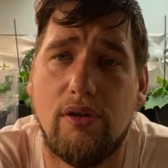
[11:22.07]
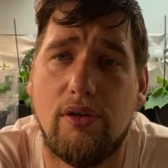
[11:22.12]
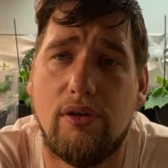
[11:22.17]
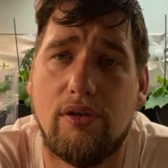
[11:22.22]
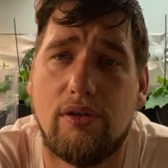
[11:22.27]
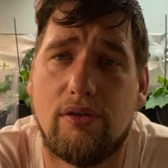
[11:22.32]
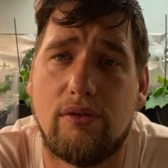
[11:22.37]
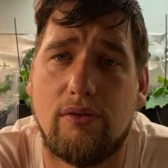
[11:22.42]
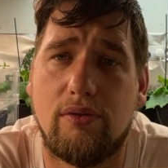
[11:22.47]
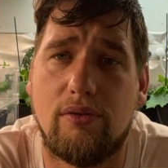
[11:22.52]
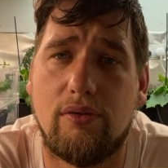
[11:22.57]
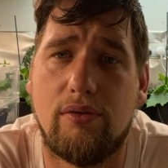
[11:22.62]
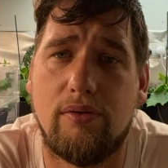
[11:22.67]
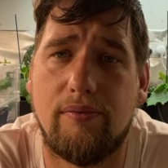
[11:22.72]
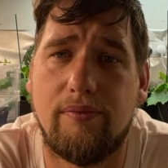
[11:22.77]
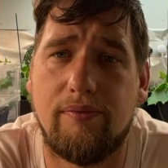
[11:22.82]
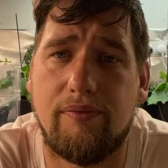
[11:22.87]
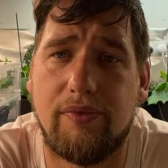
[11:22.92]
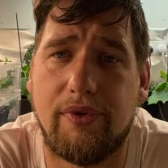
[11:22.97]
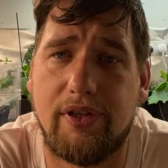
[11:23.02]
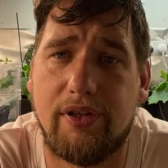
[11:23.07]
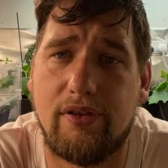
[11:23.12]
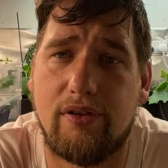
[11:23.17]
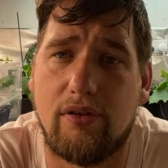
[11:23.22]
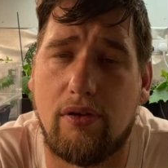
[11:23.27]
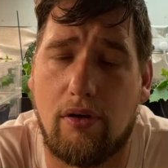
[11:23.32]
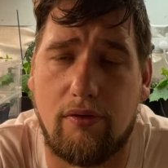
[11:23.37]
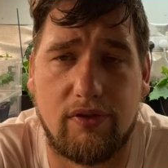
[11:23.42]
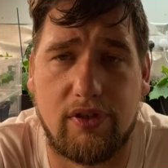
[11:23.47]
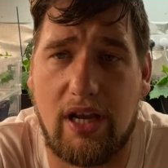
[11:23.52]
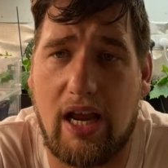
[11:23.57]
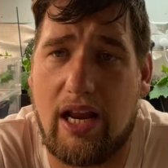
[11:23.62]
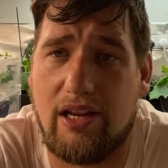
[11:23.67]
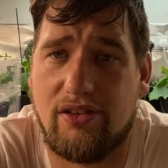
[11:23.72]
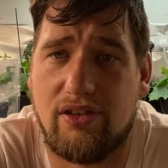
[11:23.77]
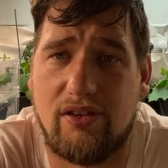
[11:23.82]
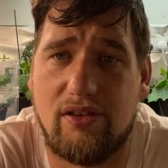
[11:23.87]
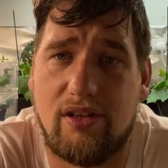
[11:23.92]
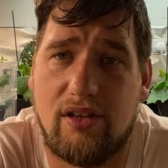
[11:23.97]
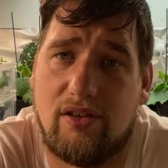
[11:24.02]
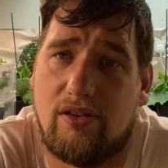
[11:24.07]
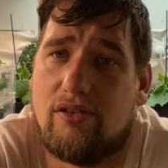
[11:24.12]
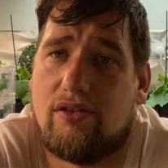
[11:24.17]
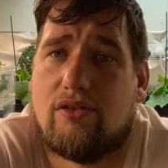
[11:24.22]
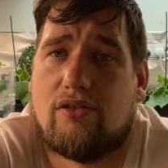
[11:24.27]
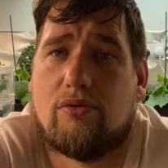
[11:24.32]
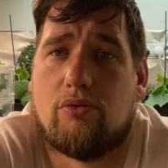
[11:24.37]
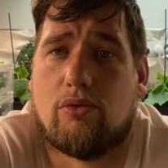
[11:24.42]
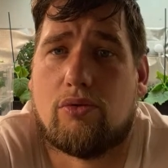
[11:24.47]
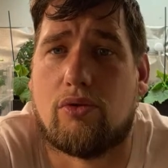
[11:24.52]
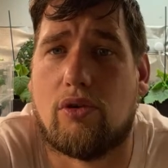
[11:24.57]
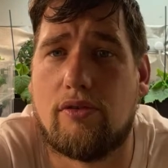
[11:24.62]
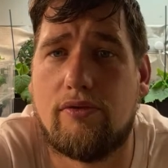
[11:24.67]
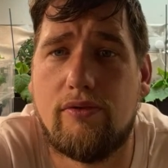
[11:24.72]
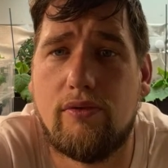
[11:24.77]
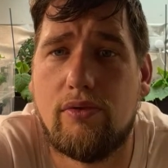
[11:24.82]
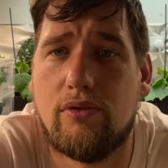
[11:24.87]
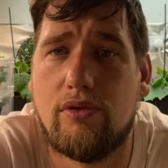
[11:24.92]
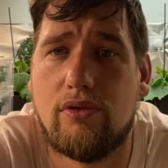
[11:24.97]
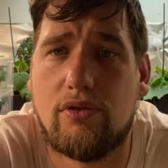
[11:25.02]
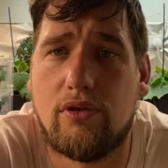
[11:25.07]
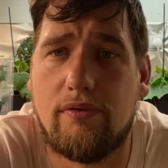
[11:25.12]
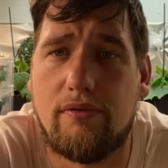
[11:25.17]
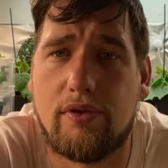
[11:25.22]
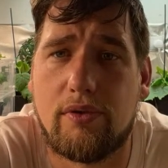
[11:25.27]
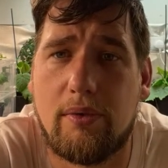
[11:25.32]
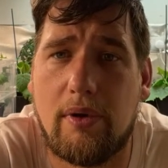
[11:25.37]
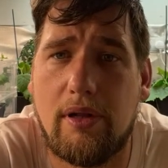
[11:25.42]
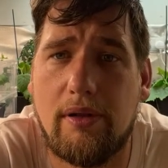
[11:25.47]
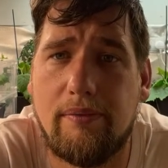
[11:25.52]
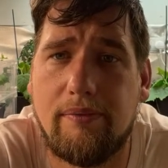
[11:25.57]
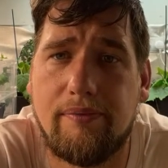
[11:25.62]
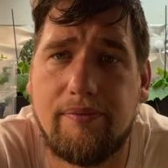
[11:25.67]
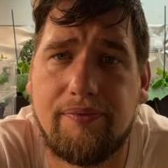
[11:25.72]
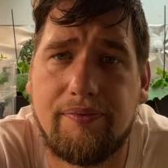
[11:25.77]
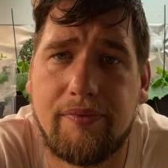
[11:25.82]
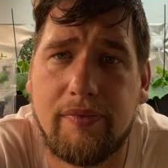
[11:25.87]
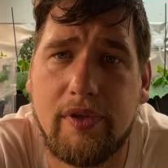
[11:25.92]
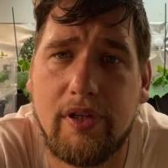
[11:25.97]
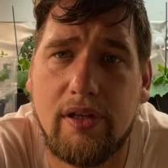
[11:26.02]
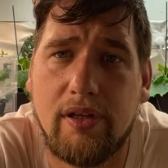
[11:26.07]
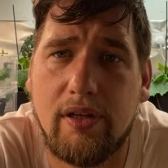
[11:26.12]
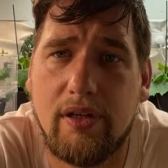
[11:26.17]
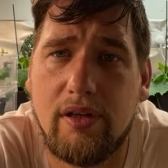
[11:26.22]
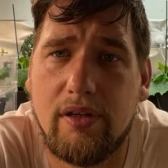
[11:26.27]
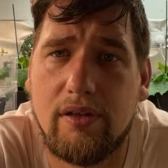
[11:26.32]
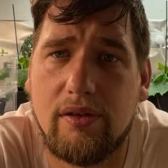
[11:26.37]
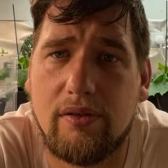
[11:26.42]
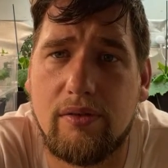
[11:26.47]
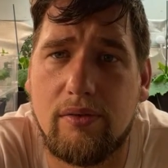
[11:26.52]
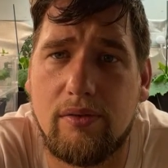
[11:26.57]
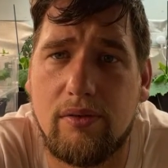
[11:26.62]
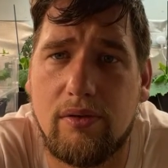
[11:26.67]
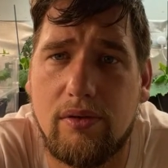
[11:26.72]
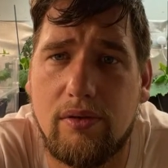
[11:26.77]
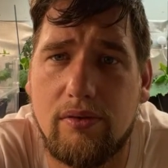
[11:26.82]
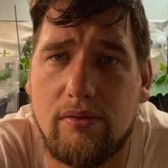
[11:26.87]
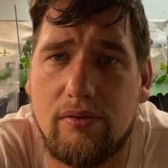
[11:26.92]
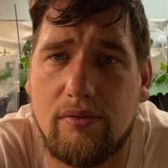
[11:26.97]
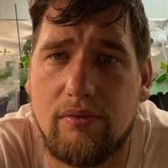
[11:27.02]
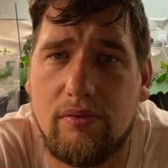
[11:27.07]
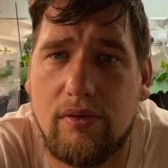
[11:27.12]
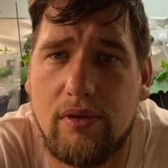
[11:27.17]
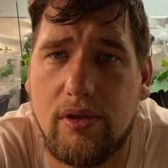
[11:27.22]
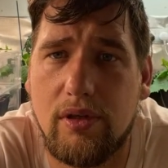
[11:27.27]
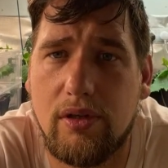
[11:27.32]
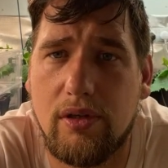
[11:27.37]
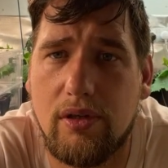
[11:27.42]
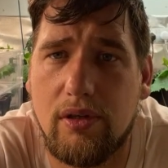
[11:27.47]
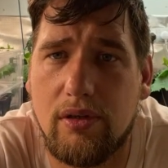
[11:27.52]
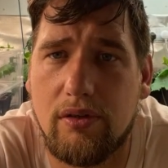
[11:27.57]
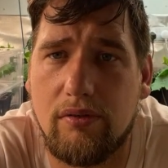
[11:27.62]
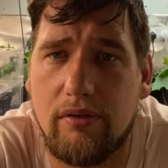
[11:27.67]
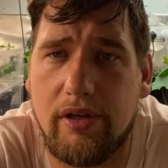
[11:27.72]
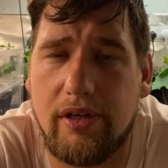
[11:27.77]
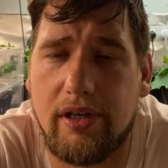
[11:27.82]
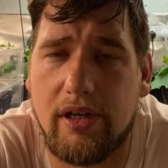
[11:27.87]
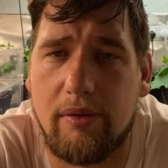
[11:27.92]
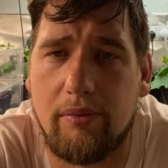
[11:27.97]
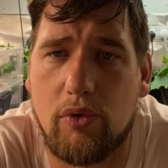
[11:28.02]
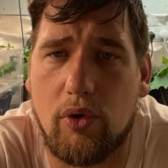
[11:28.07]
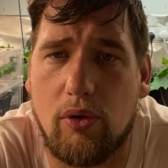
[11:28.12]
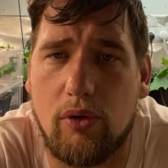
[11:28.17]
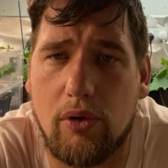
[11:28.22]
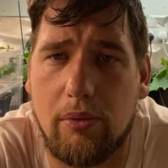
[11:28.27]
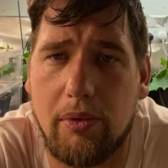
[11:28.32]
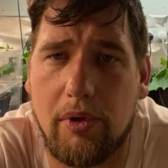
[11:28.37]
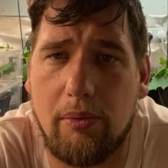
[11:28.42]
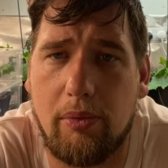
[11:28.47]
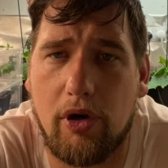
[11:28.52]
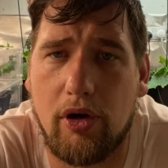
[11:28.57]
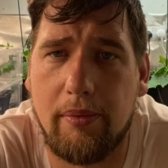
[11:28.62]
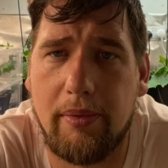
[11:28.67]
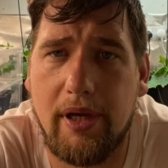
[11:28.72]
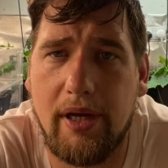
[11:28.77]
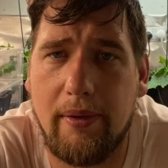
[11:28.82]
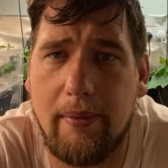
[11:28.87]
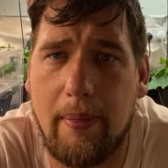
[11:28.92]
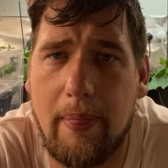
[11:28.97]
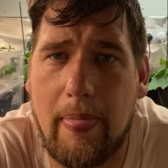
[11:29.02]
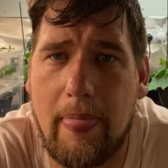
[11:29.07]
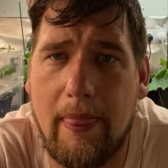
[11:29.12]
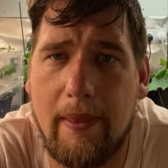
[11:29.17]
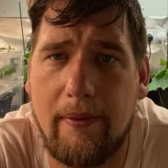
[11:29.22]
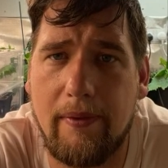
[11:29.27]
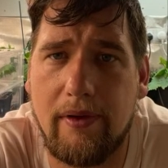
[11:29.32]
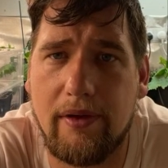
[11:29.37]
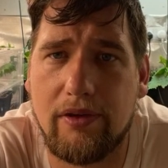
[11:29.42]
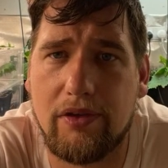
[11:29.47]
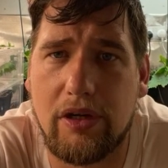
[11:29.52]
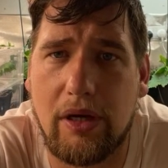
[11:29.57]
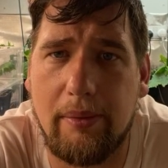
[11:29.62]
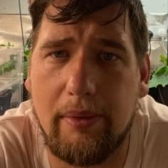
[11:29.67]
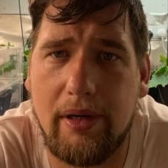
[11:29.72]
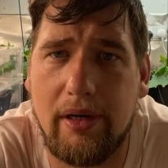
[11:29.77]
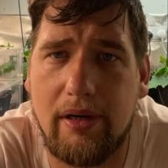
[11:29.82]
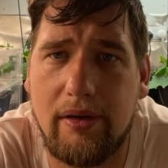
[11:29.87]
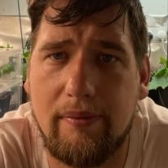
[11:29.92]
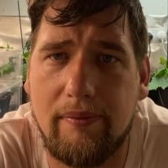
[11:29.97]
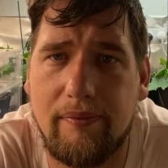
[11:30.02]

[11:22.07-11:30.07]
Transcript: So, and obviously hens, and it sold dog foods and stuff as well. So, right, I'm caught up at the bottom here. Chopping.